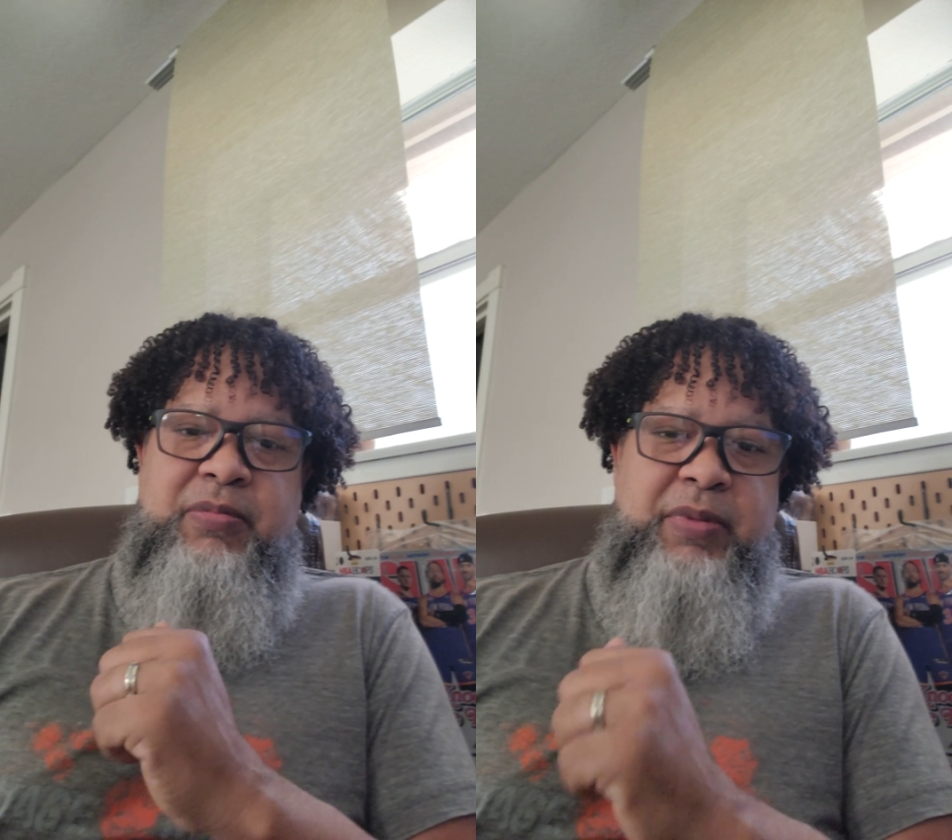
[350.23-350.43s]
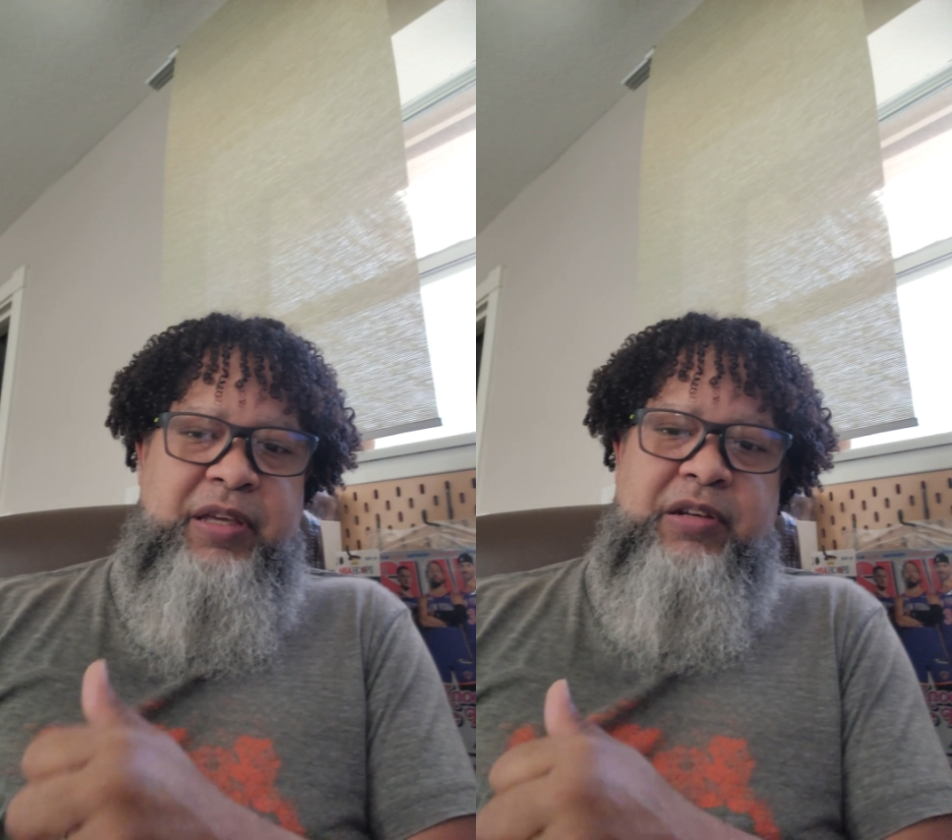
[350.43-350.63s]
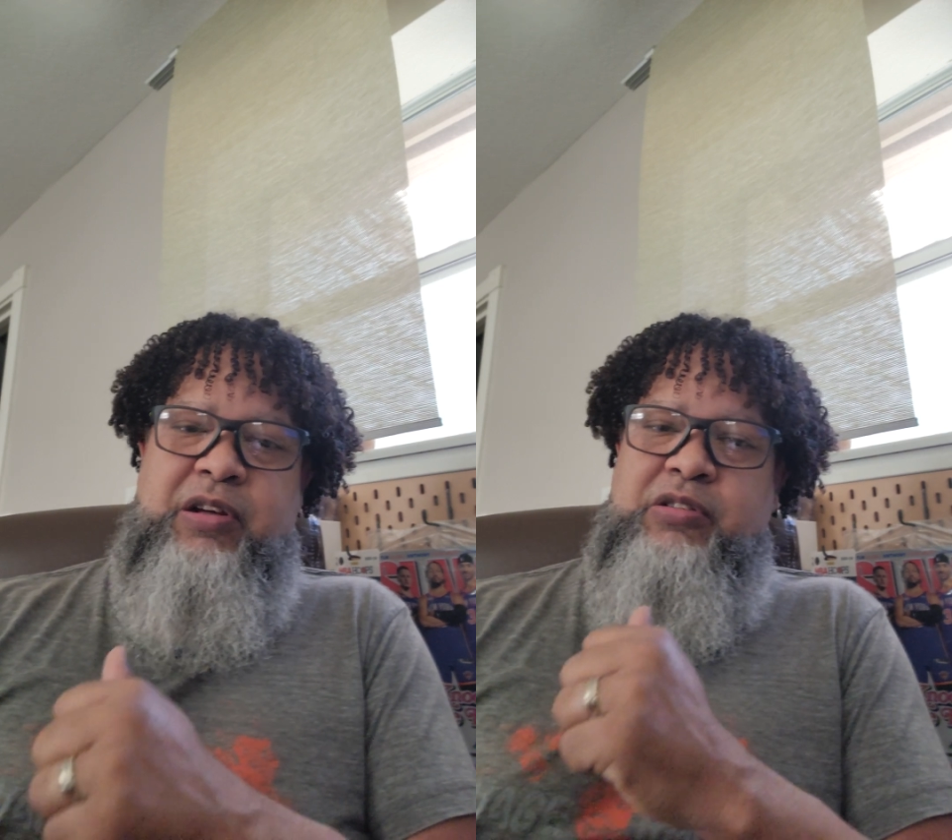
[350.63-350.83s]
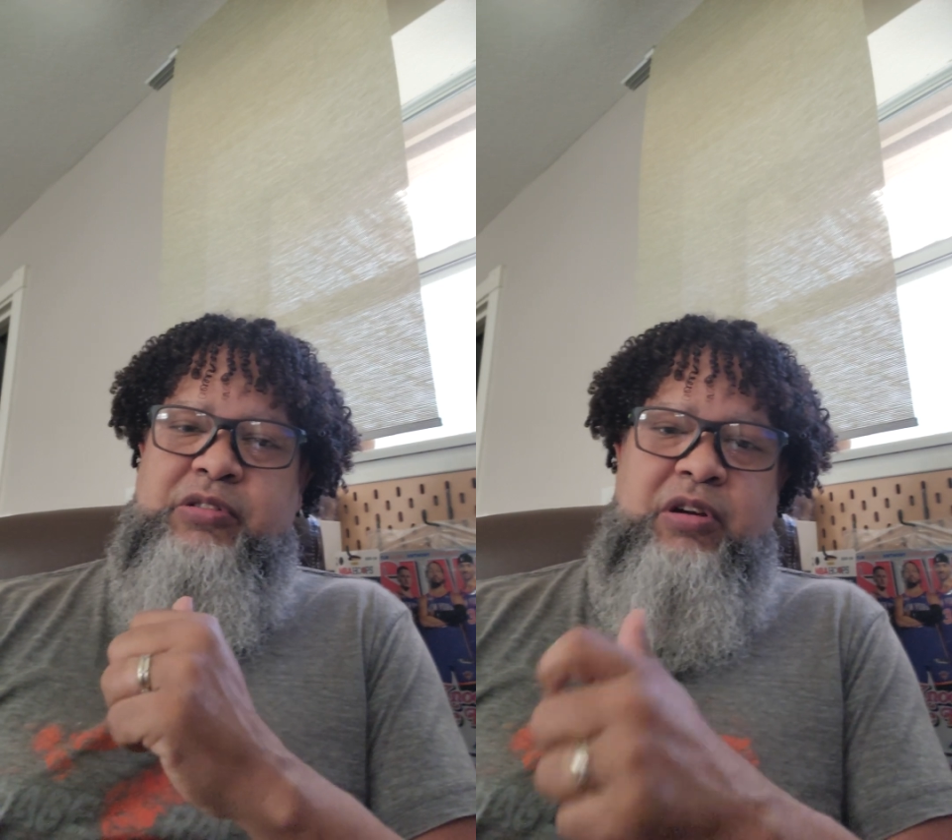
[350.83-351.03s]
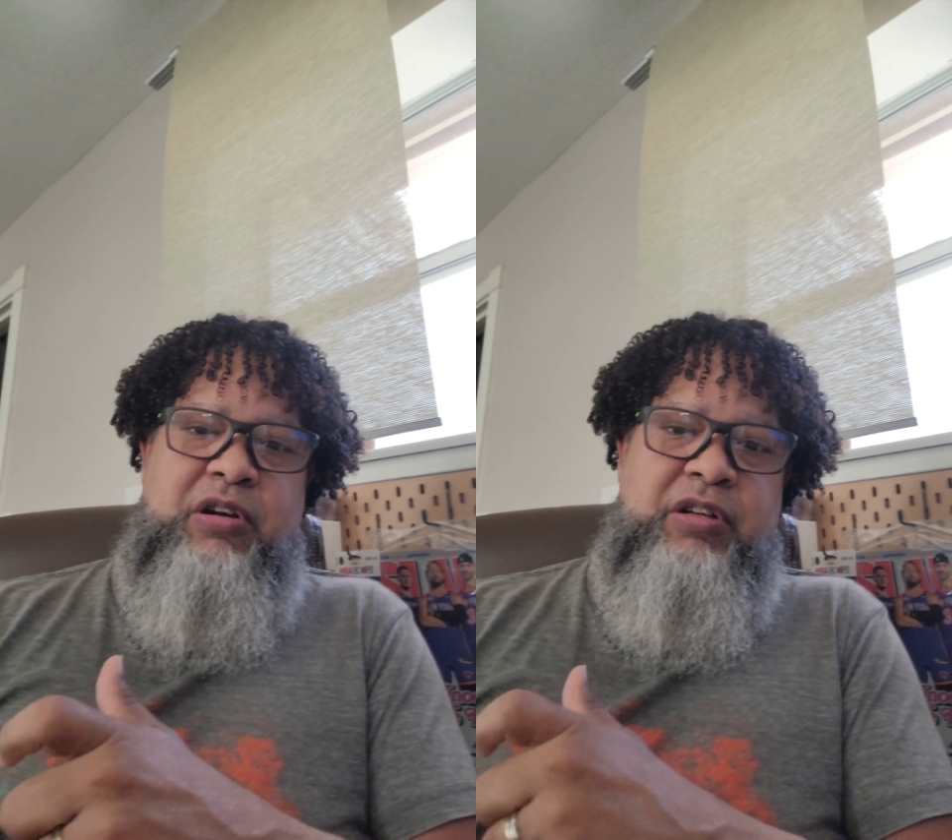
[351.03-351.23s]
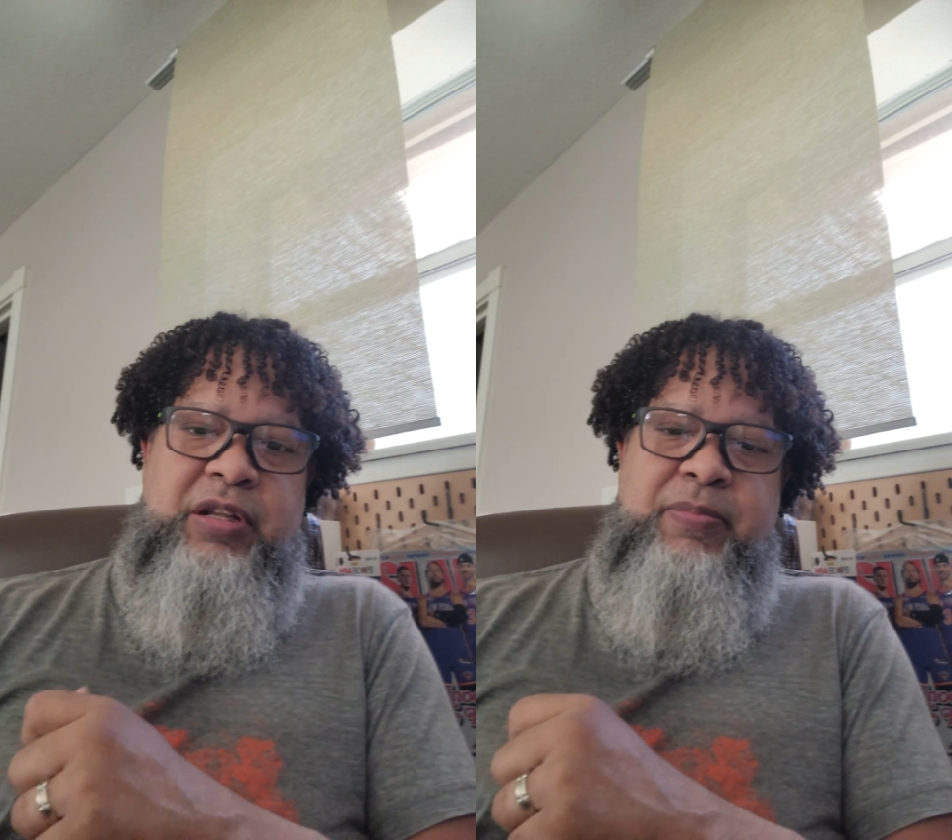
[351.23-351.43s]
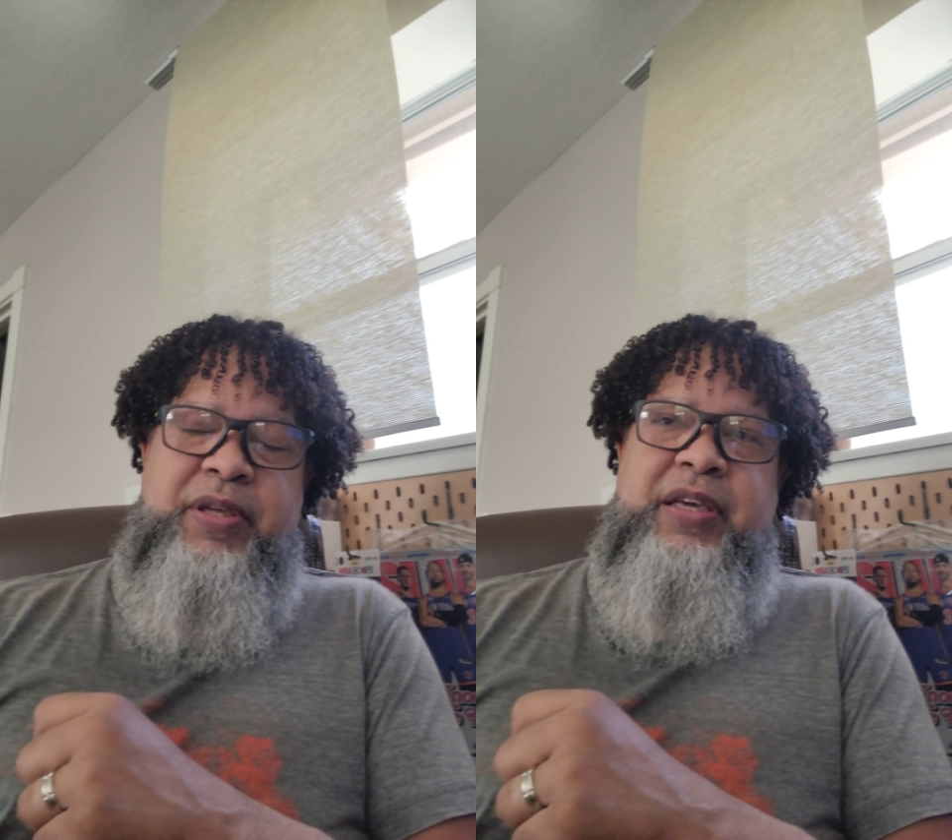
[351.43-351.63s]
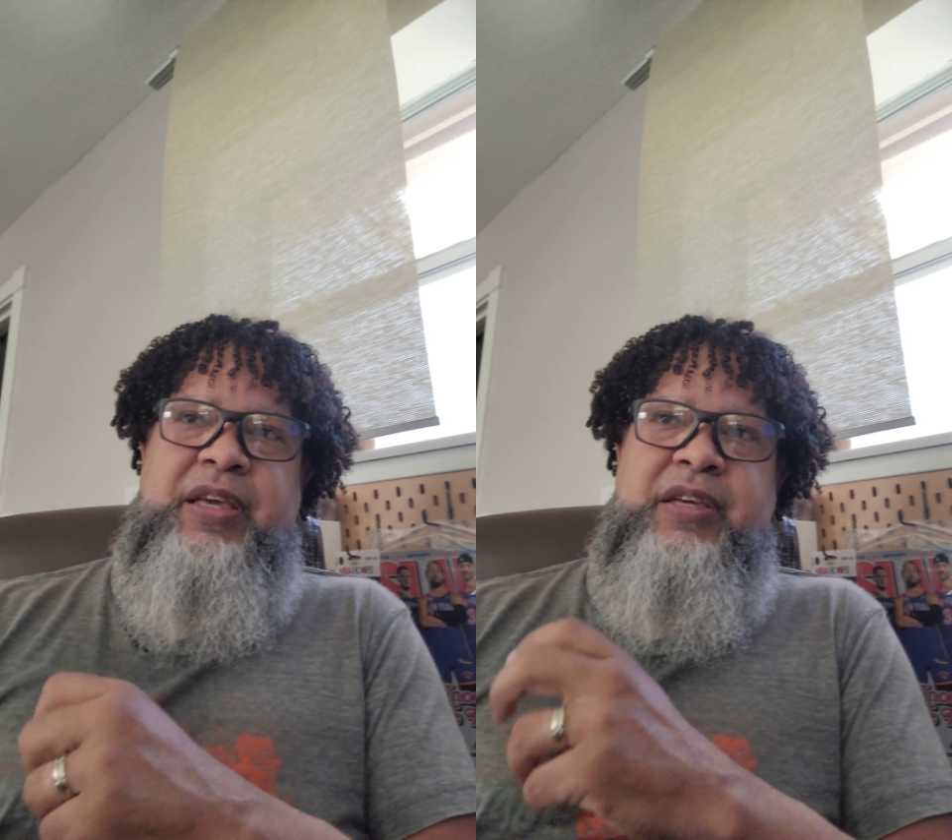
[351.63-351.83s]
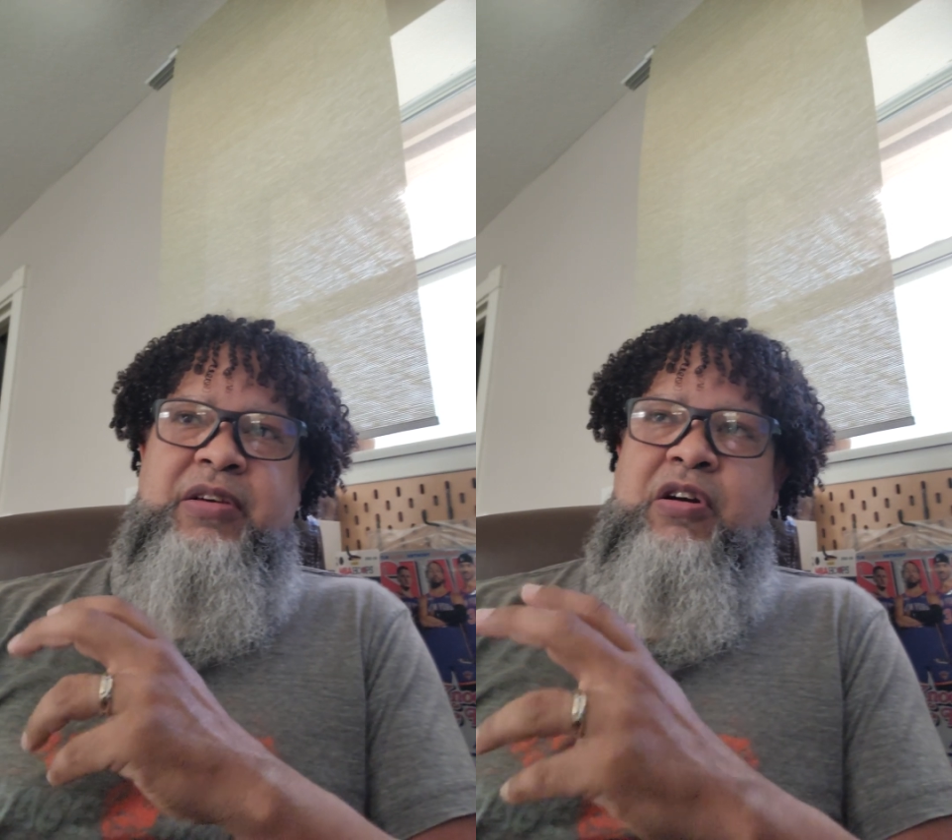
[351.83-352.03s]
making All-Star, All-NBA.